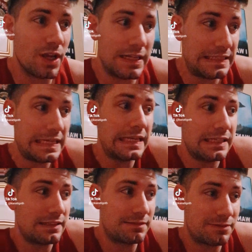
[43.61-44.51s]
and
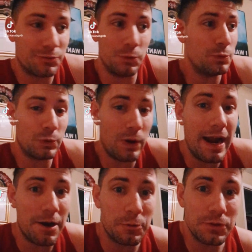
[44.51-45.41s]
dig through the
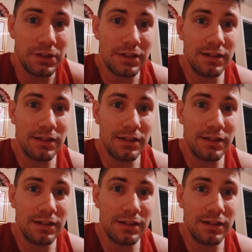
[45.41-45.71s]
ground